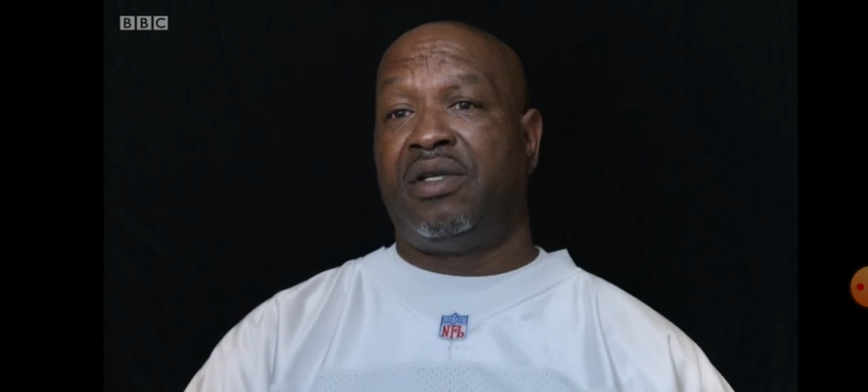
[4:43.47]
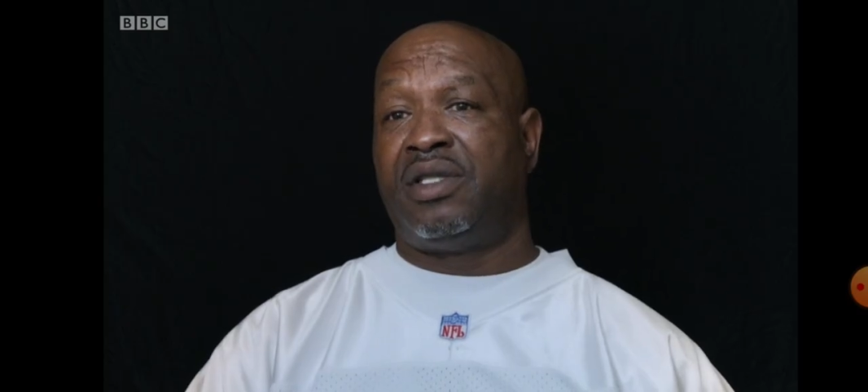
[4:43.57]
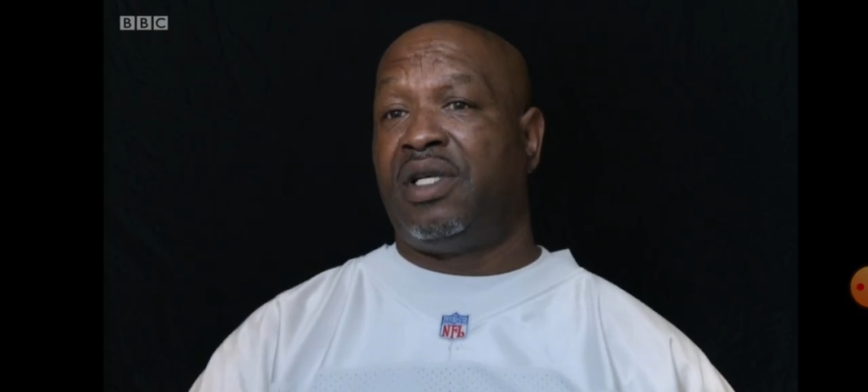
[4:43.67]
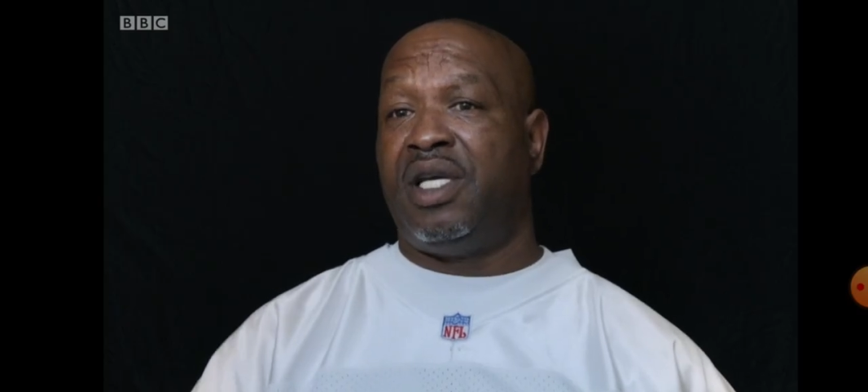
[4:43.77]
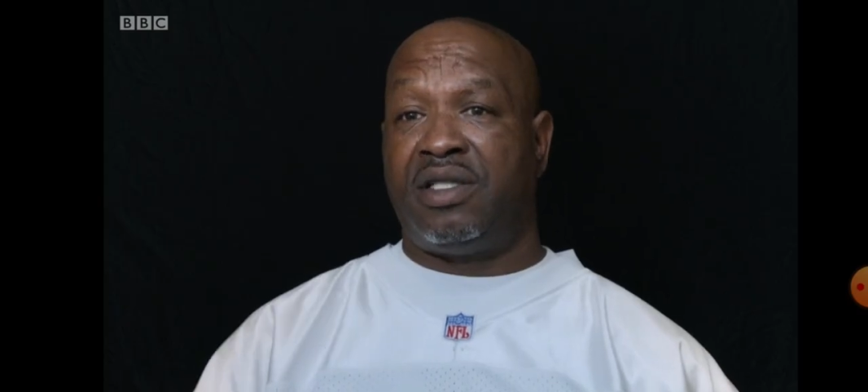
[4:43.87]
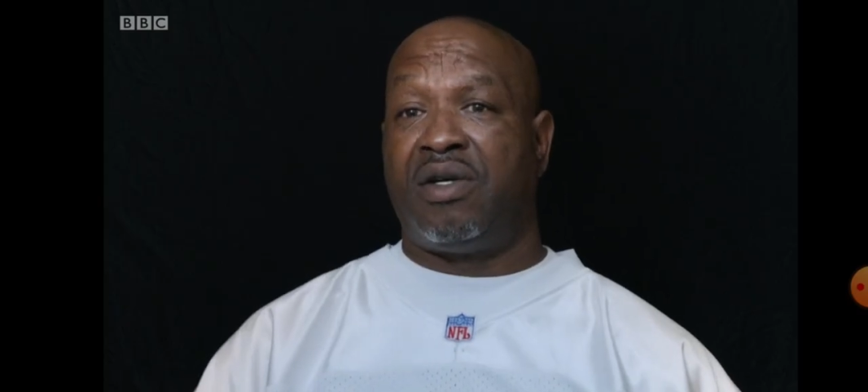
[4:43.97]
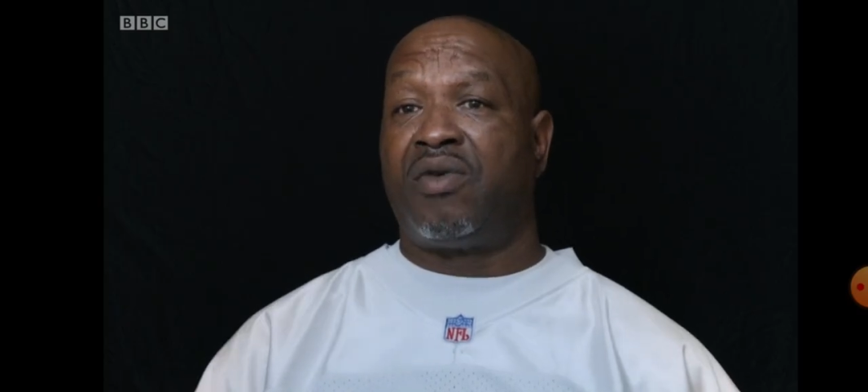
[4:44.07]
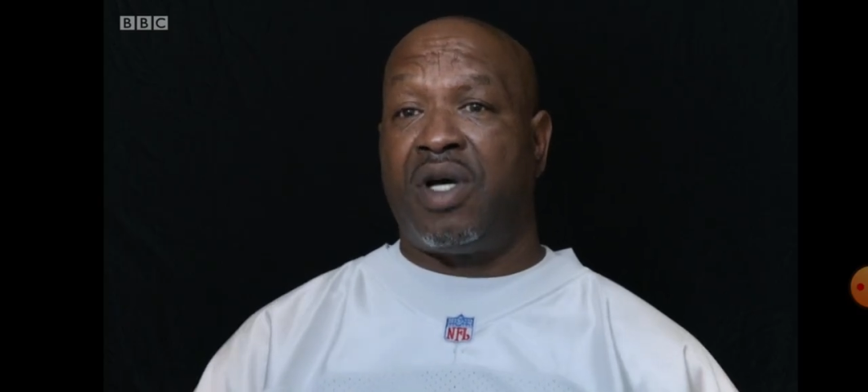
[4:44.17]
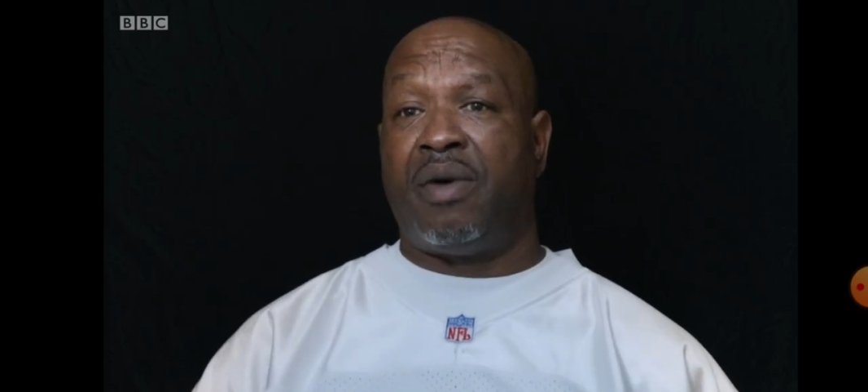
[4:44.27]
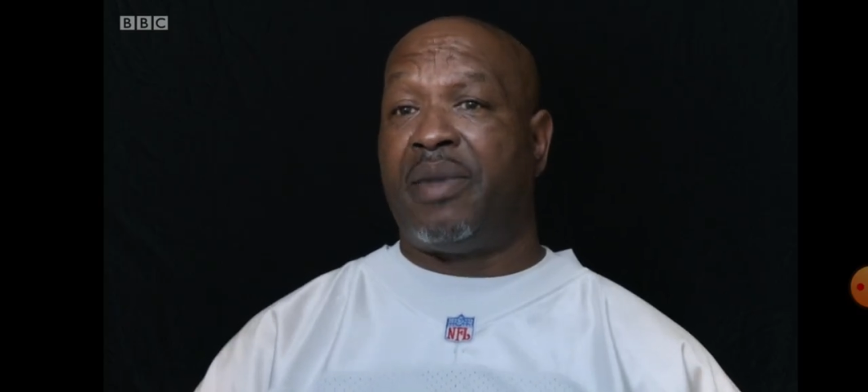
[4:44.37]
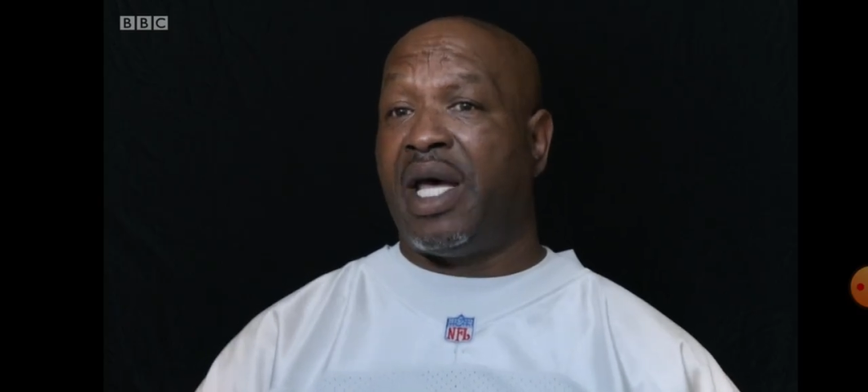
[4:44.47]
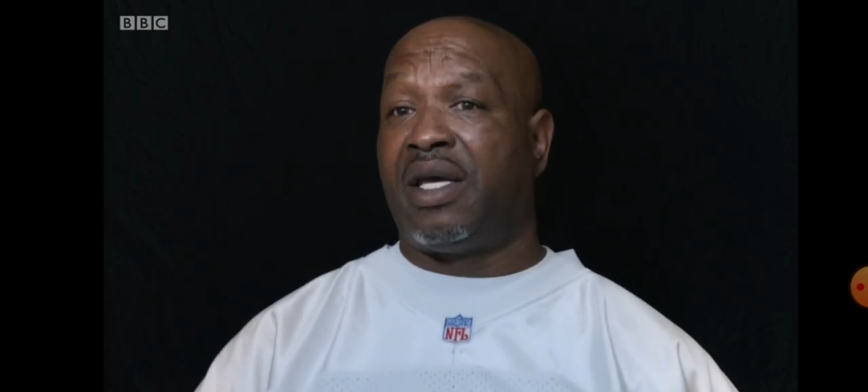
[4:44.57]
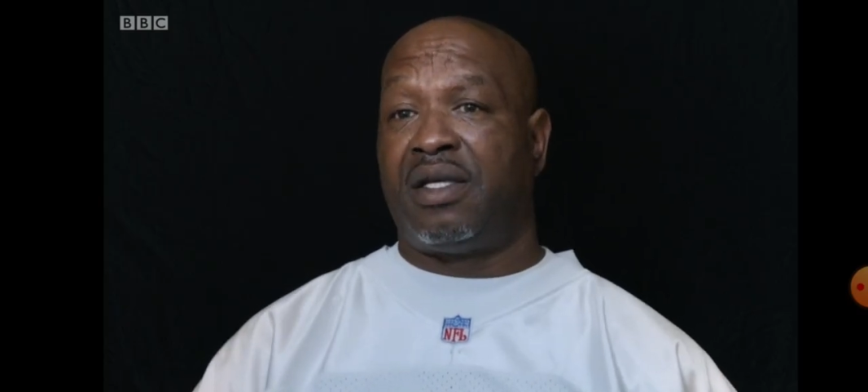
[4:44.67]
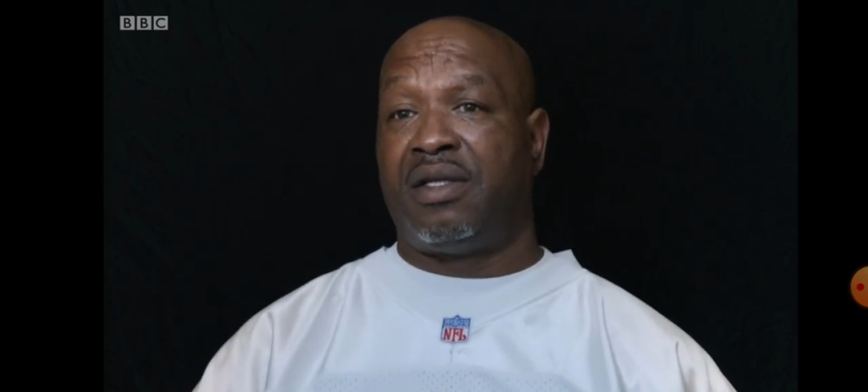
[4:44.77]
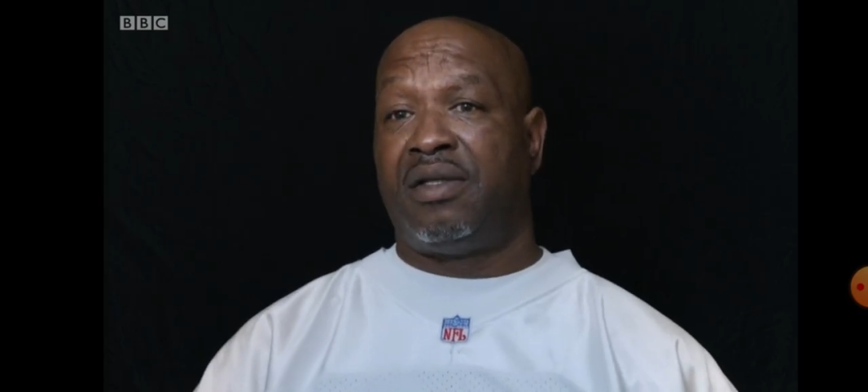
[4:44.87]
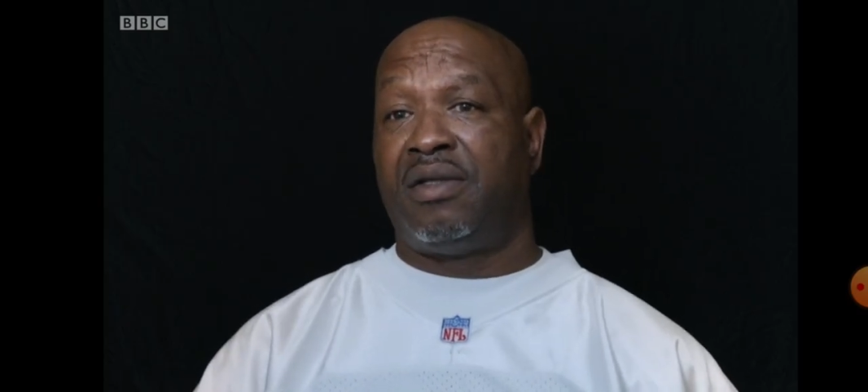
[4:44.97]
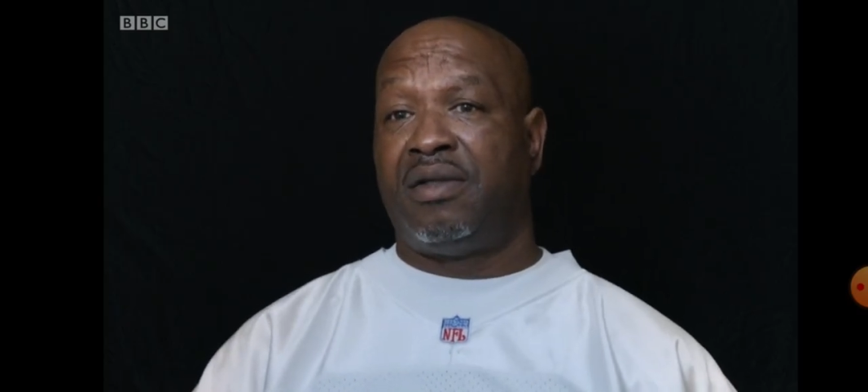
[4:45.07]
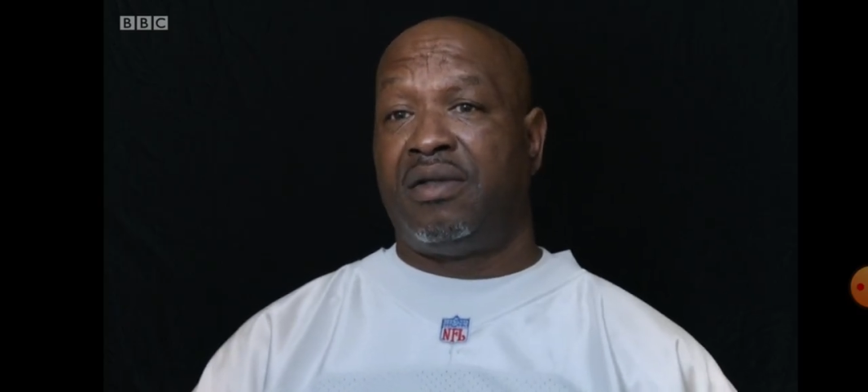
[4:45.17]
it he's gonna come back,